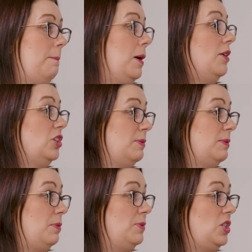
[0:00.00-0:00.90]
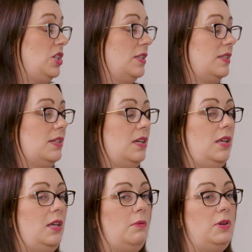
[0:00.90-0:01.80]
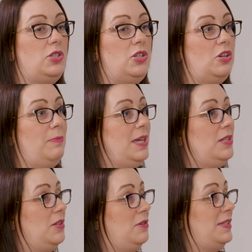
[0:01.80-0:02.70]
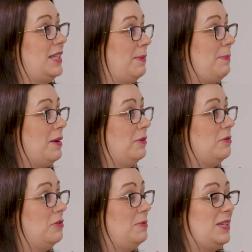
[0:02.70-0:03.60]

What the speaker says: partnerships and propositions, which took me to Sesame Bancorp Group.